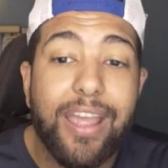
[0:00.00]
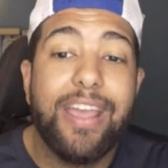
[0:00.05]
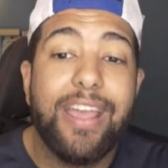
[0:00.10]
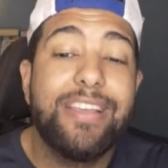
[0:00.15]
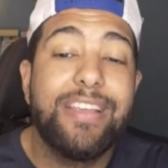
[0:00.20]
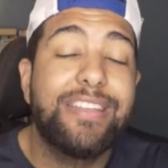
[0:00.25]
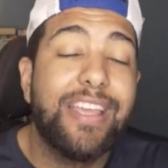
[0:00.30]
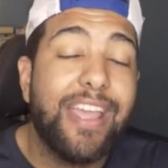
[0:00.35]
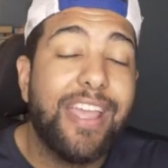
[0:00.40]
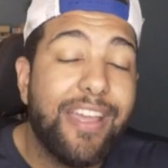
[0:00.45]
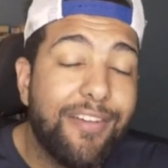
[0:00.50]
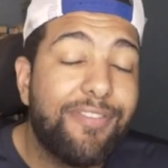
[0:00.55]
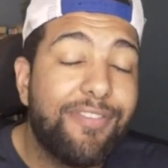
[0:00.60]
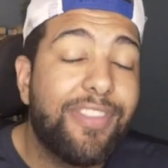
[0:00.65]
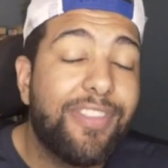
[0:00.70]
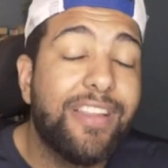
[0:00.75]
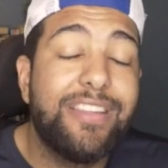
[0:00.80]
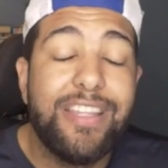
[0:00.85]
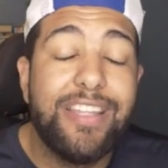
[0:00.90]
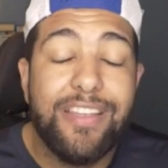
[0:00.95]
is if
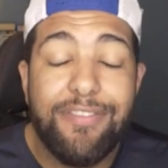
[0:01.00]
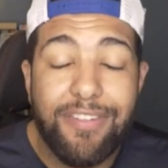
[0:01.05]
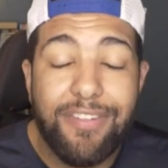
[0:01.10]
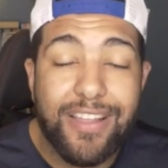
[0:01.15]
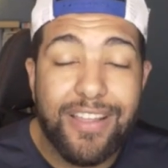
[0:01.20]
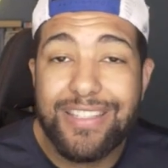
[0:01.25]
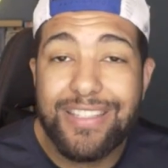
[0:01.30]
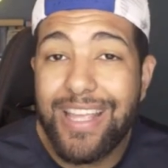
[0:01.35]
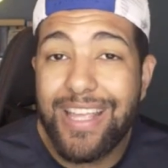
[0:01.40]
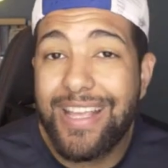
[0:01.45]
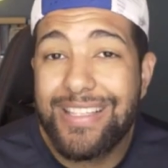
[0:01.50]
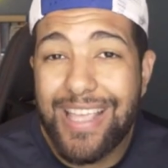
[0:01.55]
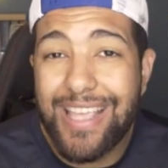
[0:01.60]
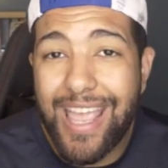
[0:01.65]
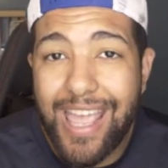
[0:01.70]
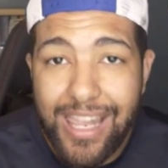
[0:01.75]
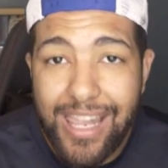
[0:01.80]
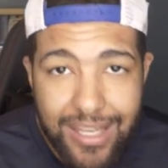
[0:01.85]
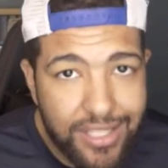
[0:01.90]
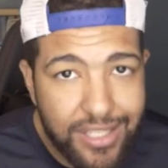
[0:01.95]
the defense takes
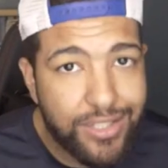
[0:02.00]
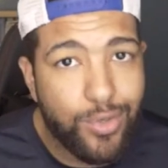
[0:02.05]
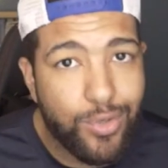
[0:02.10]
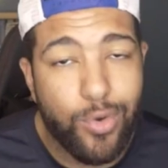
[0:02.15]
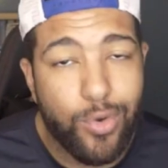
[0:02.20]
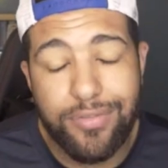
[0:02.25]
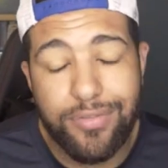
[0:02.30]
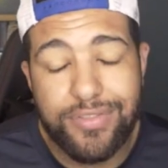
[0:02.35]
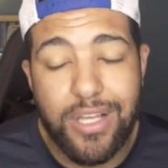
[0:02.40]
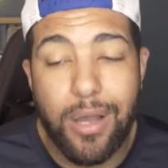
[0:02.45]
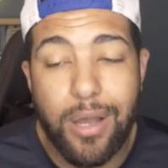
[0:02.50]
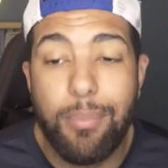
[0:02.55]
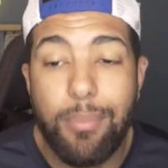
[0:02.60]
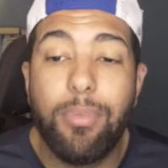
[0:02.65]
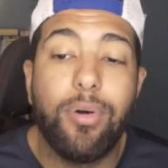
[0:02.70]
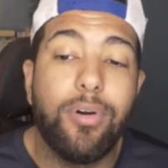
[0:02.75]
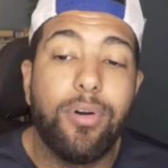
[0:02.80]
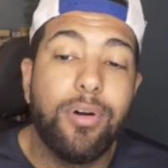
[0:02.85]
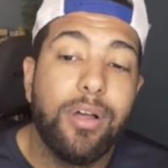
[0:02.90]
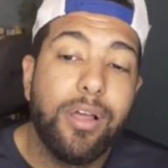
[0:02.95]
any sort of
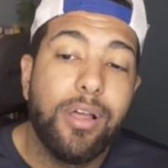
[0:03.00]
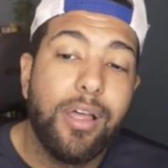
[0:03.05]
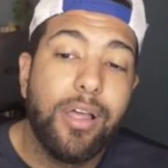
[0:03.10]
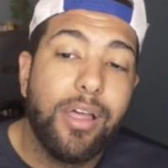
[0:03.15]
tumble,